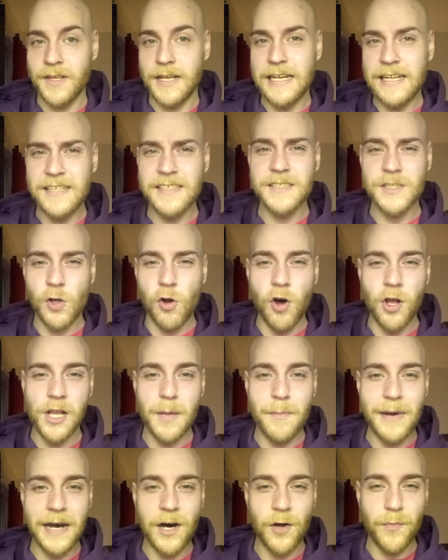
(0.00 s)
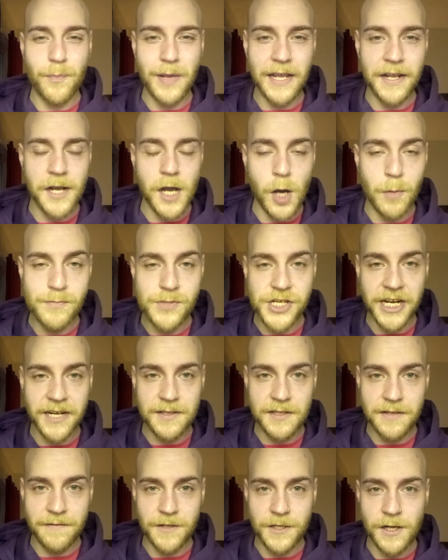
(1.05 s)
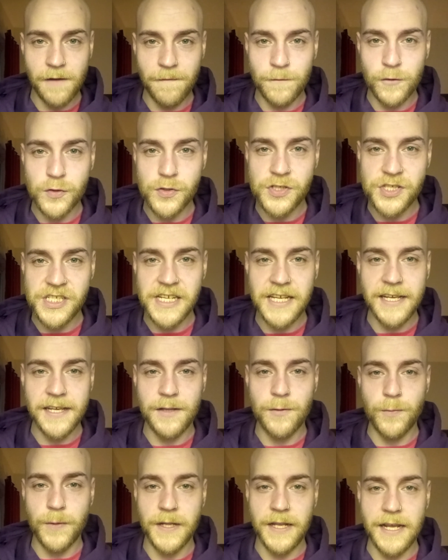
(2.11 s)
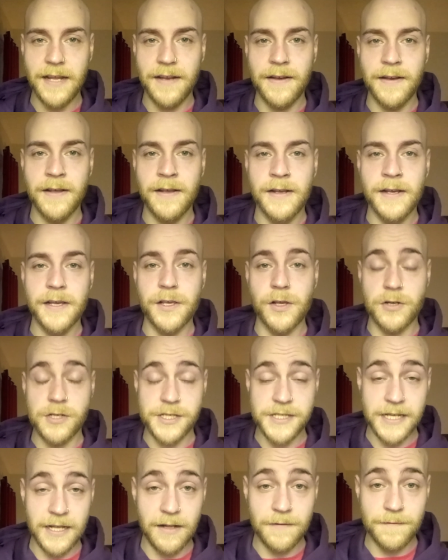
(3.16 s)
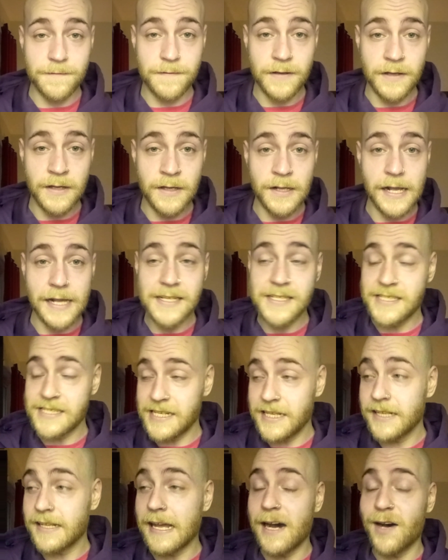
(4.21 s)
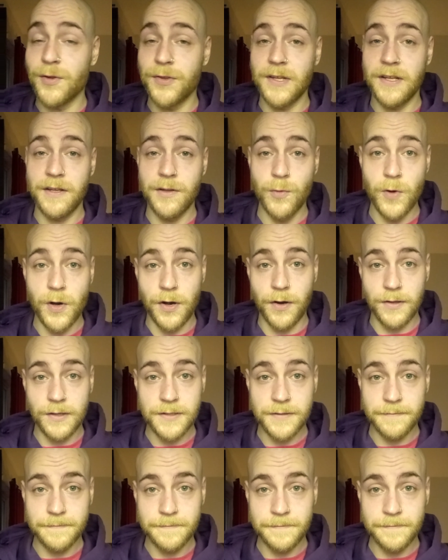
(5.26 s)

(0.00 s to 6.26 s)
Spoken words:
It is all about being objective enough to see it within yourself and see it out in the world.